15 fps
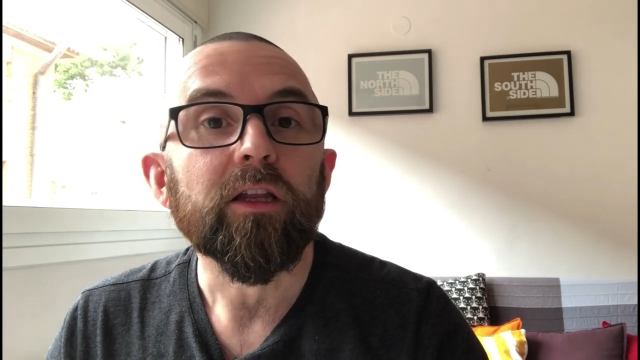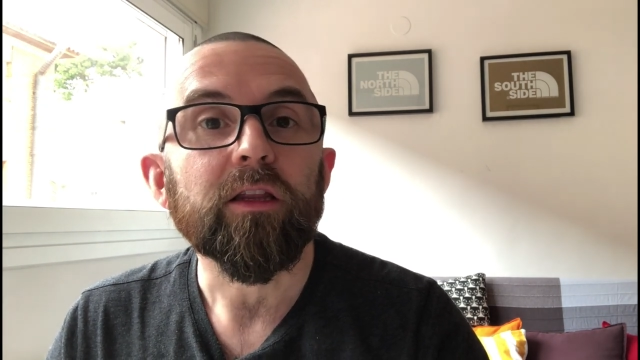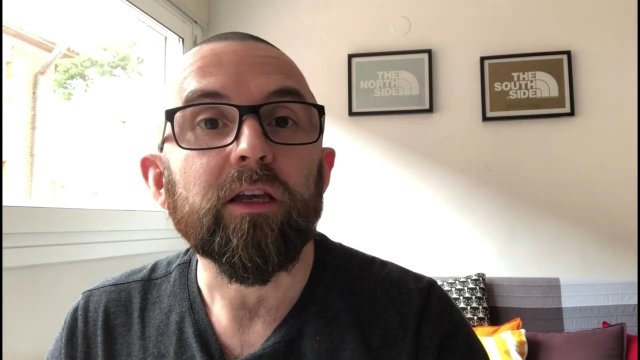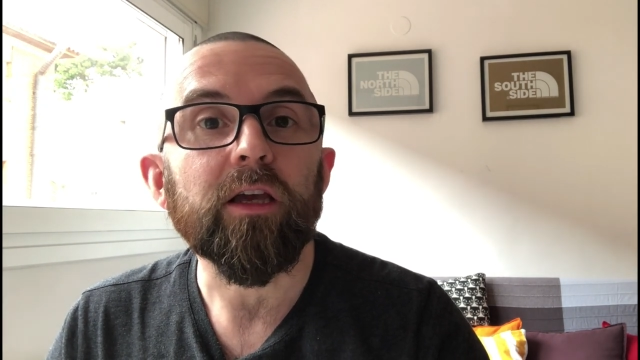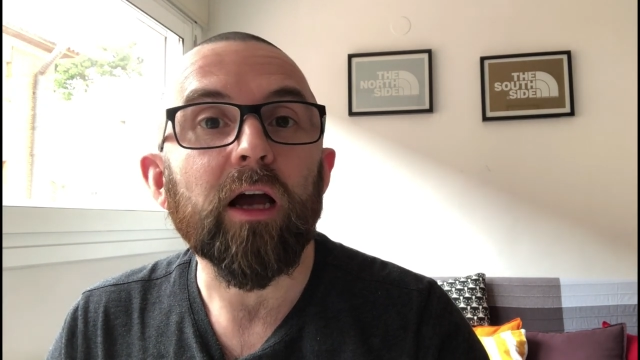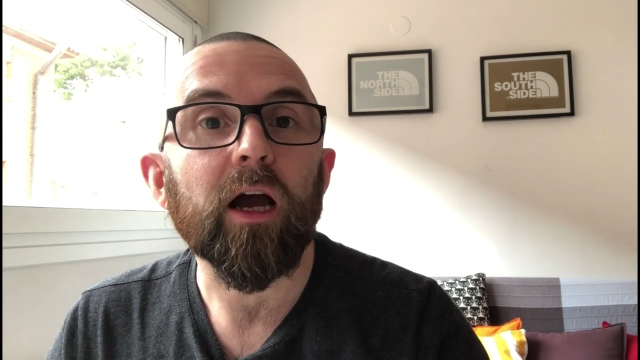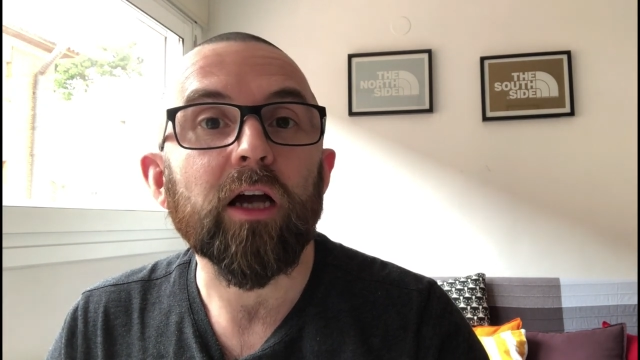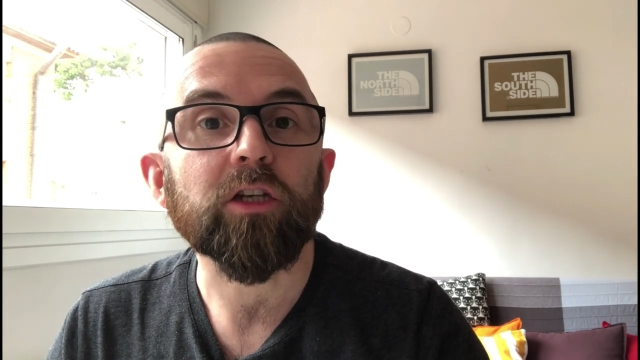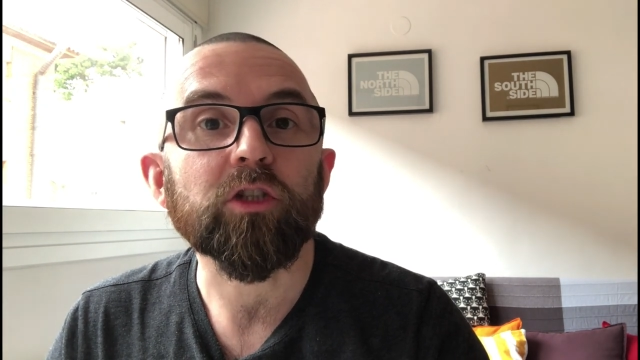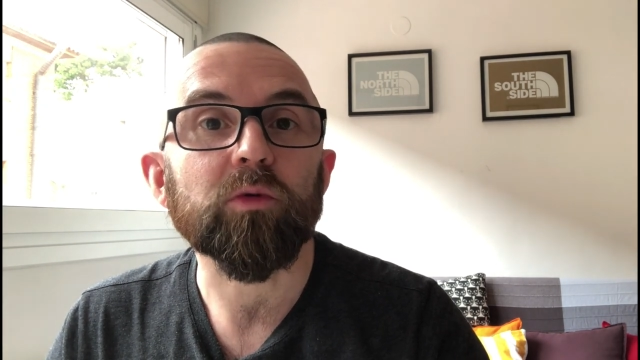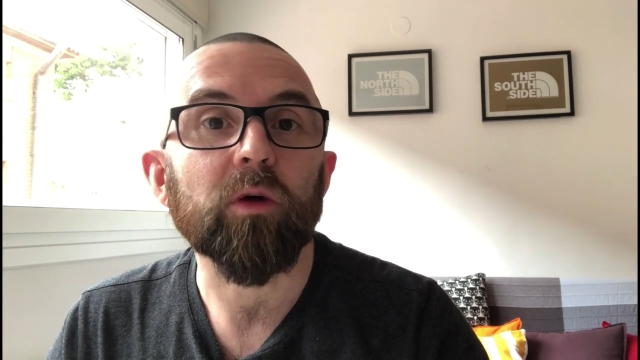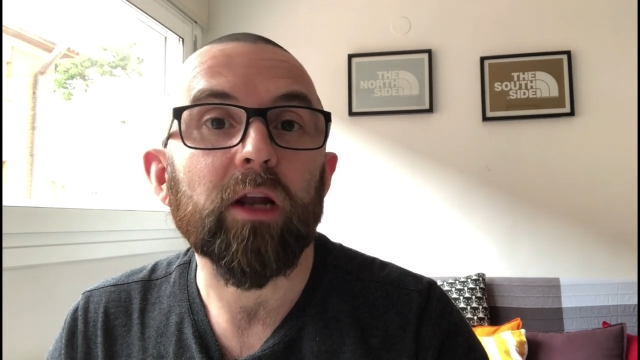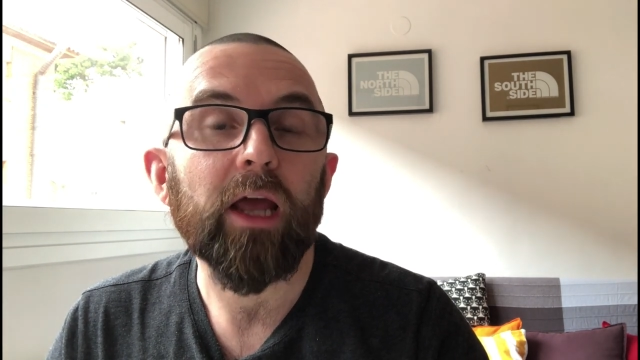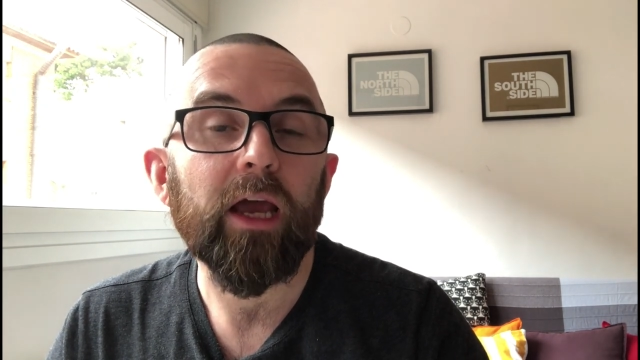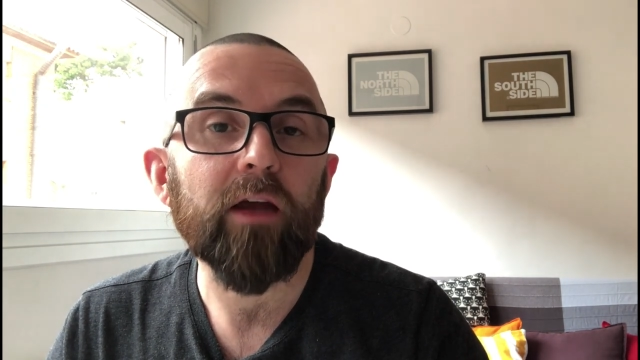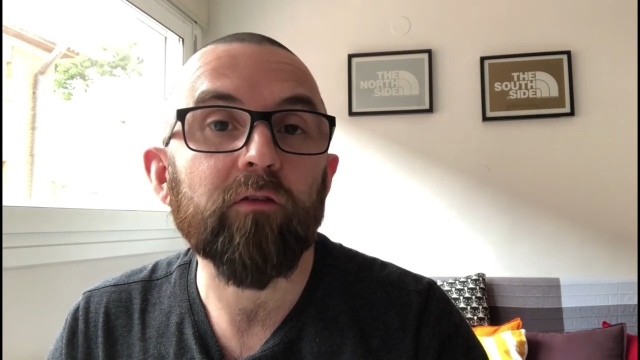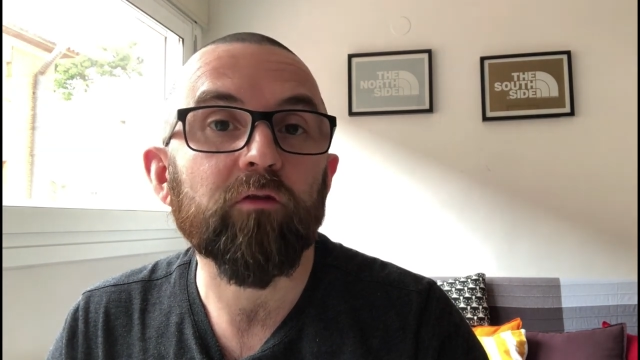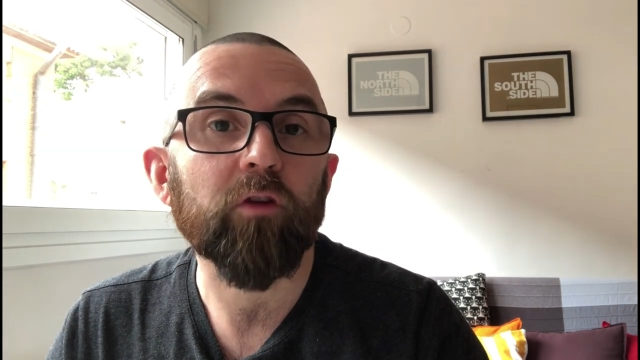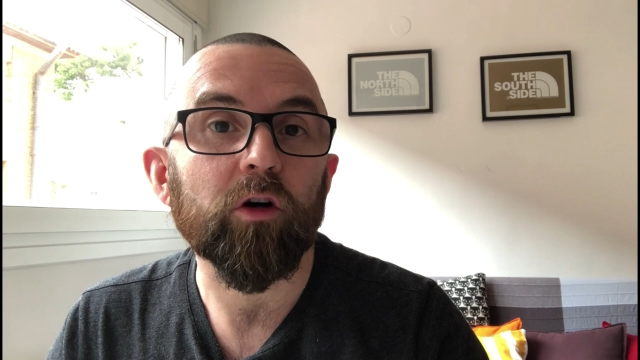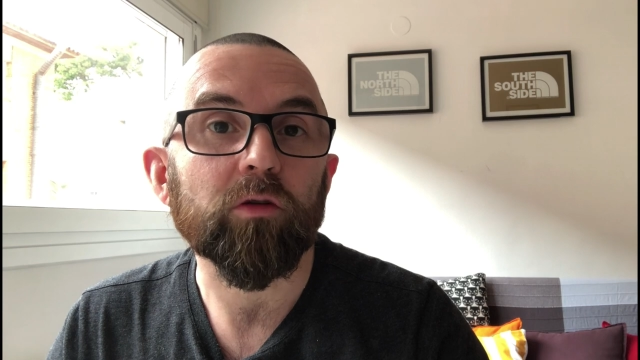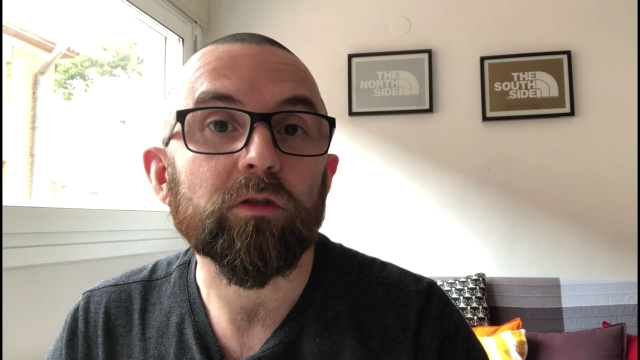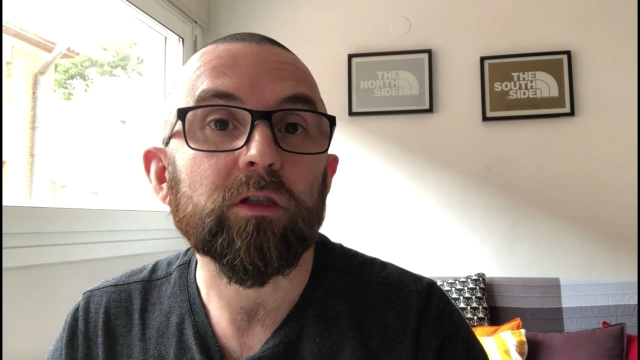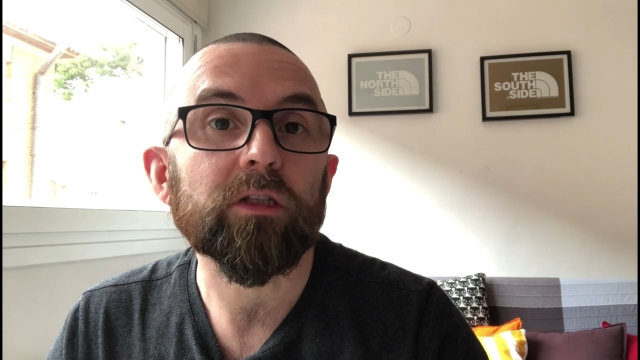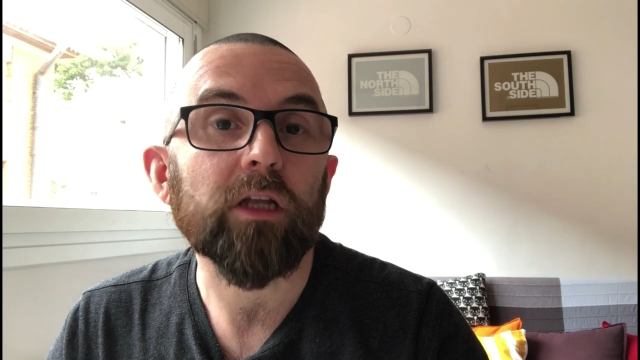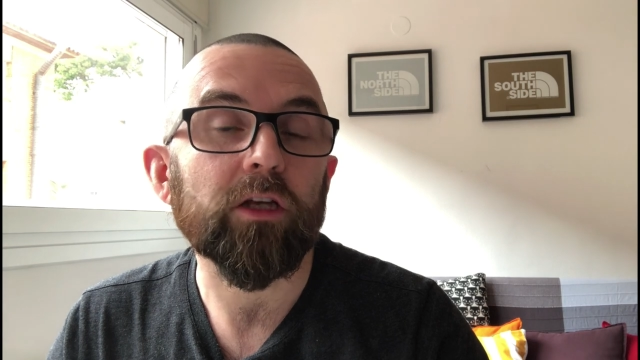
the actual headphones